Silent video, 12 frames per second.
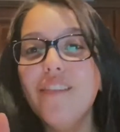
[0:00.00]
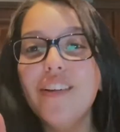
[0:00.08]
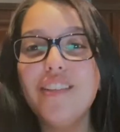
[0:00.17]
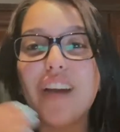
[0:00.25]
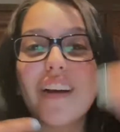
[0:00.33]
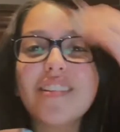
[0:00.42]

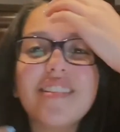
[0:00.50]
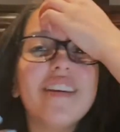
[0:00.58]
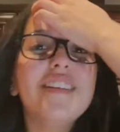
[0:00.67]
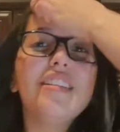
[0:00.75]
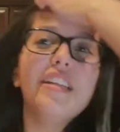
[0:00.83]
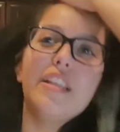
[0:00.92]
Jack
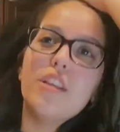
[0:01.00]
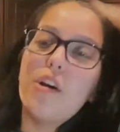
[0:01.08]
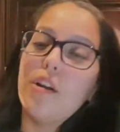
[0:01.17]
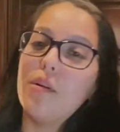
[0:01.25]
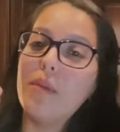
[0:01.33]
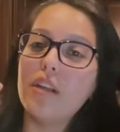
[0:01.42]
Skellington in the
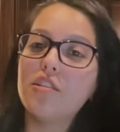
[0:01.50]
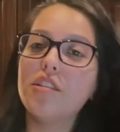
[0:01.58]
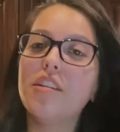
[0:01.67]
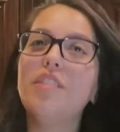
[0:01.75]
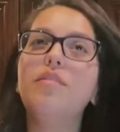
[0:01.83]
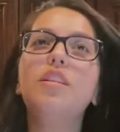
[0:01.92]
Haunted Mansion.
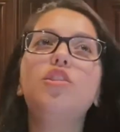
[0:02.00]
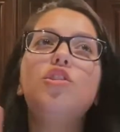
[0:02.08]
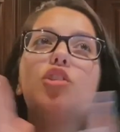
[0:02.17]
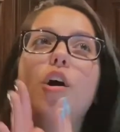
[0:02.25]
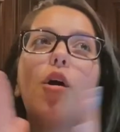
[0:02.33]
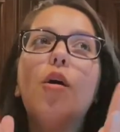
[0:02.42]
It was
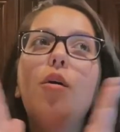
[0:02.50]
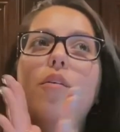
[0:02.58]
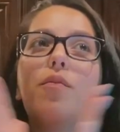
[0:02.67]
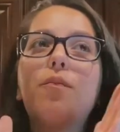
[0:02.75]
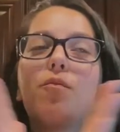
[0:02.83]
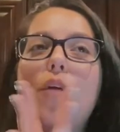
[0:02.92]
so
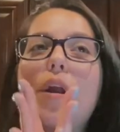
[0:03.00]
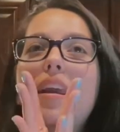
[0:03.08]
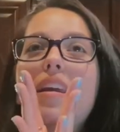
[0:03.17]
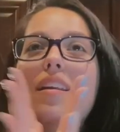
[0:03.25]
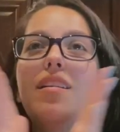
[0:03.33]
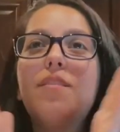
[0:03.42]

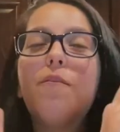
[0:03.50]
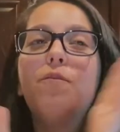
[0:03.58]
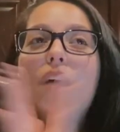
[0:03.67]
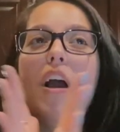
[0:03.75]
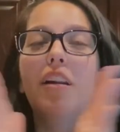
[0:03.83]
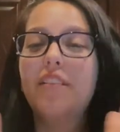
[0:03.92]
freaking
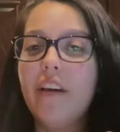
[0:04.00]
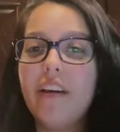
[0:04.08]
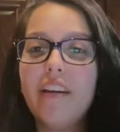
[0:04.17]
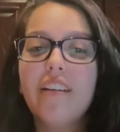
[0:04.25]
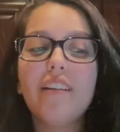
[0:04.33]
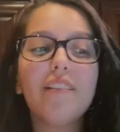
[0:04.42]
fun.
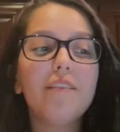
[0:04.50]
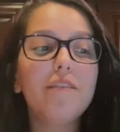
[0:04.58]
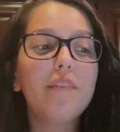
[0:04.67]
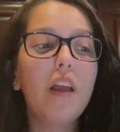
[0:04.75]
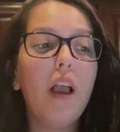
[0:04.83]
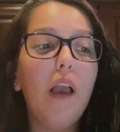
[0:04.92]
Like
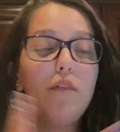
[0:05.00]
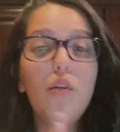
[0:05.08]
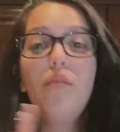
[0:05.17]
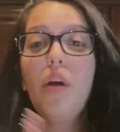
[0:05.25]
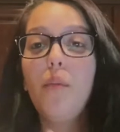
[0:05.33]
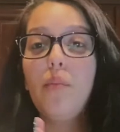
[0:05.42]
if you have
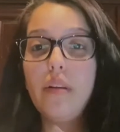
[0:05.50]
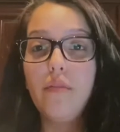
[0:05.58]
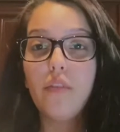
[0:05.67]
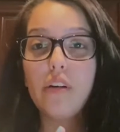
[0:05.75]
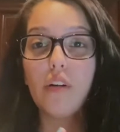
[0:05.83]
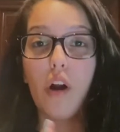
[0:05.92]
not been
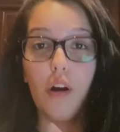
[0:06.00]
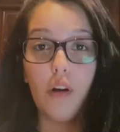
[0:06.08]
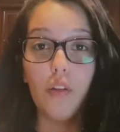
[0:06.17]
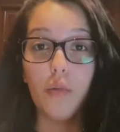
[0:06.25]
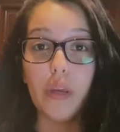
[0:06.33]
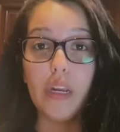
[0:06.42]
for your
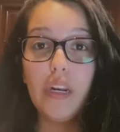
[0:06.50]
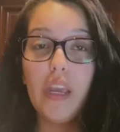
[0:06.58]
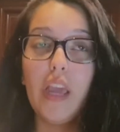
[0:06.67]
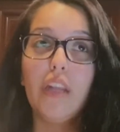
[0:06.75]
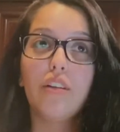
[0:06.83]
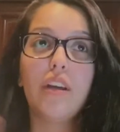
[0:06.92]
Halloween
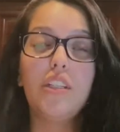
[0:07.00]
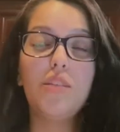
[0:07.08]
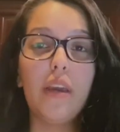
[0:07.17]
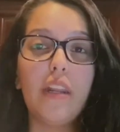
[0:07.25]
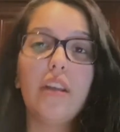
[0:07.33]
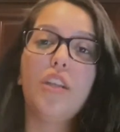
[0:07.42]
and you're like
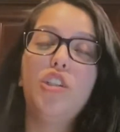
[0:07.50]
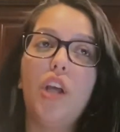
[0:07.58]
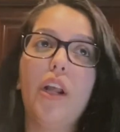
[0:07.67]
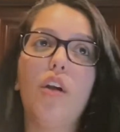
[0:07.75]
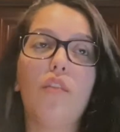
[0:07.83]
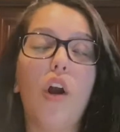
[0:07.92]
debating like should I
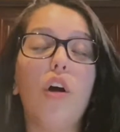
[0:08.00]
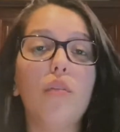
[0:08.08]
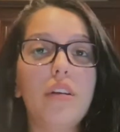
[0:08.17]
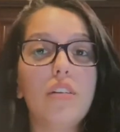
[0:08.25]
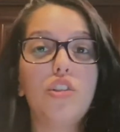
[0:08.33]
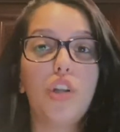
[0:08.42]
go for
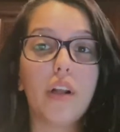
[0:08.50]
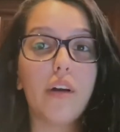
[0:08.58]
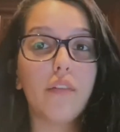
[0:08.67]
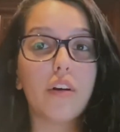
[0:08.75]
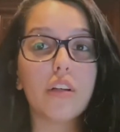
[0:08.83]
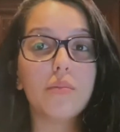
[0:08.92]
Halloween or should I go
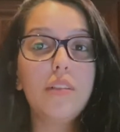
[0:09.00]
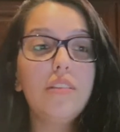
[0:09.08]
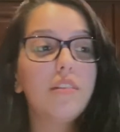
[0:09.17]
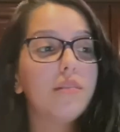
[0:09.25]
for Christmas,